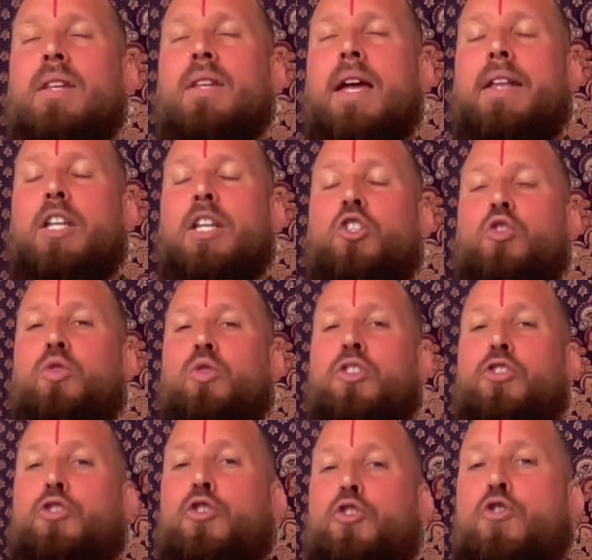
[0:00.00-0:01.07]
And I do the
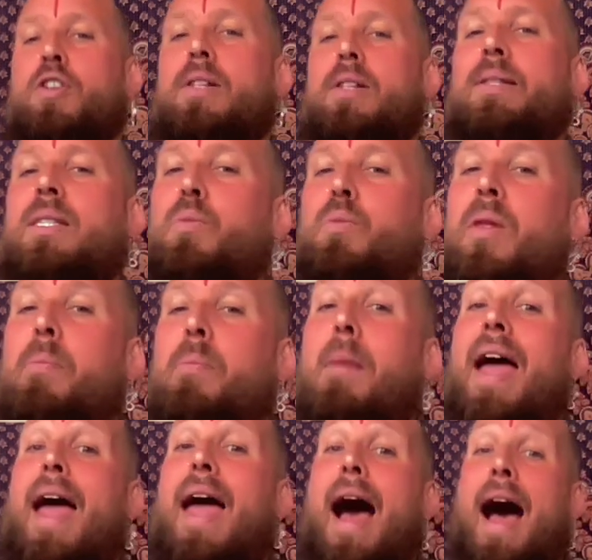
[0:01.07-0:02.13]
circles with my
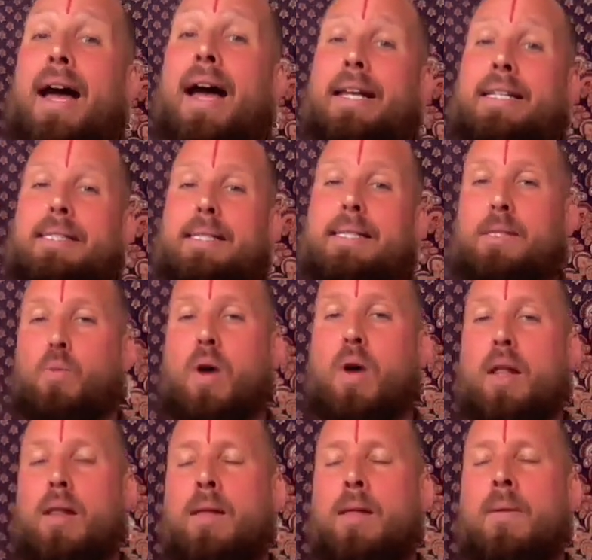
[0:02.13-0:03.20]
eyes as
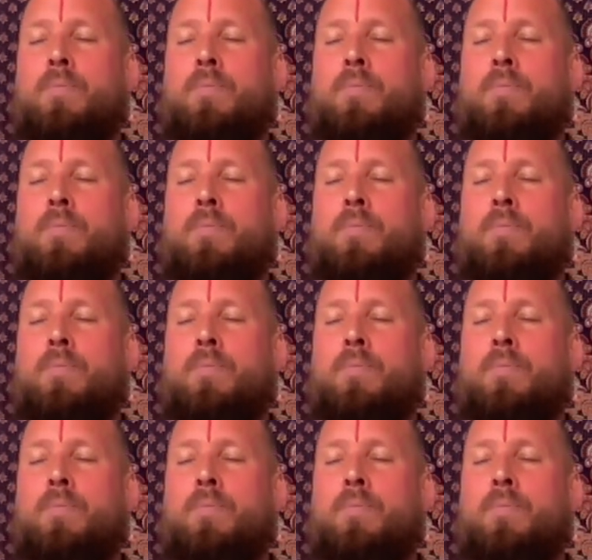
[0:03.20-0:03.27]
well.